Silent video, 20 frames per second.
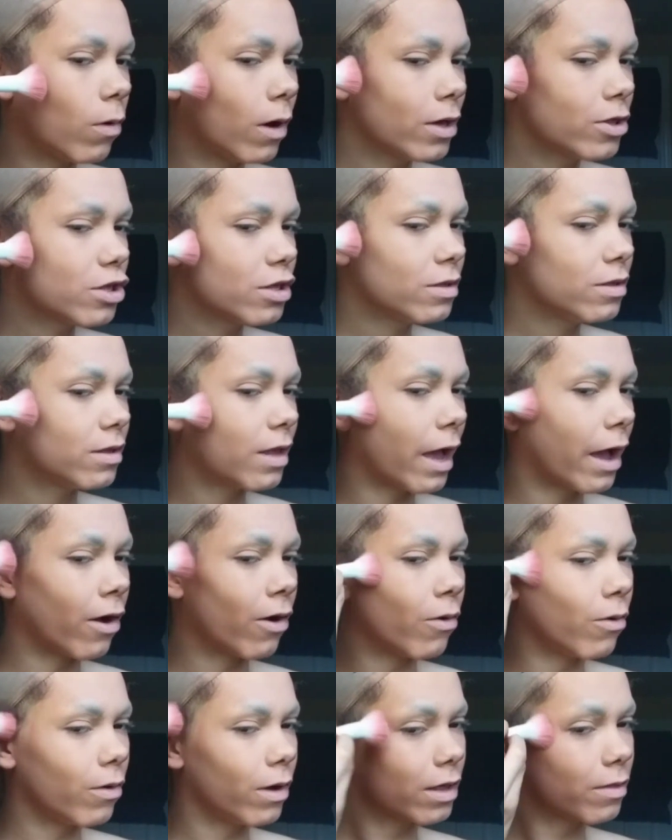Watching
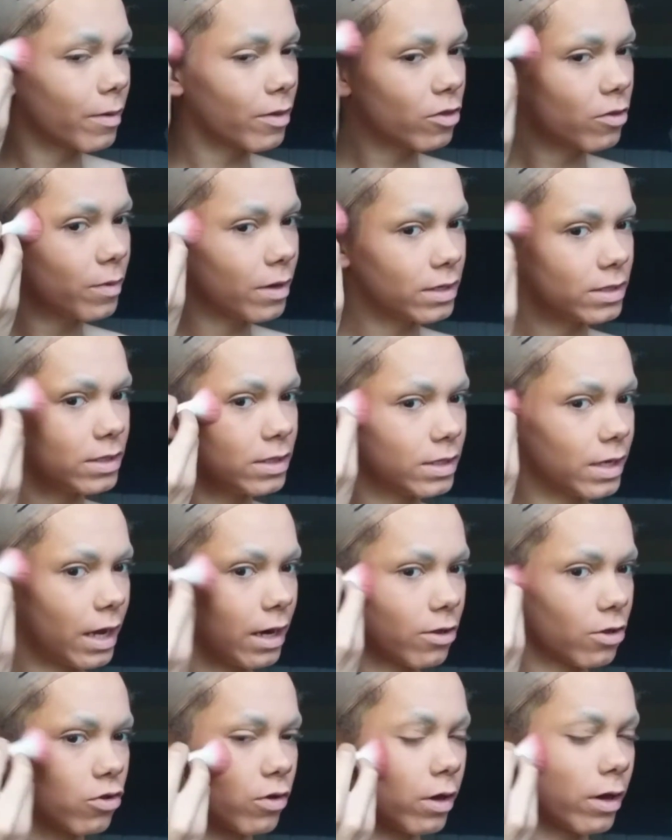now, especially because it's
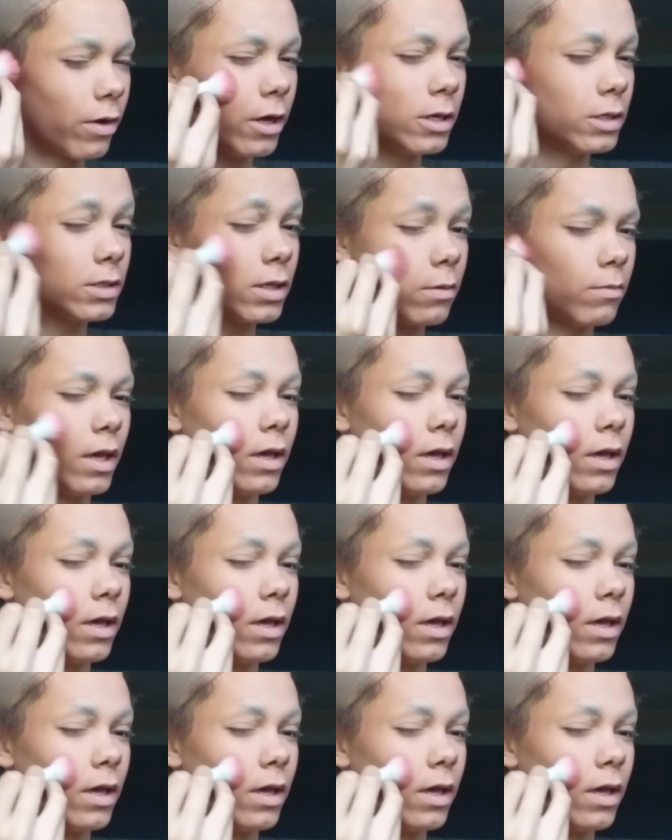Canada's Drag Race,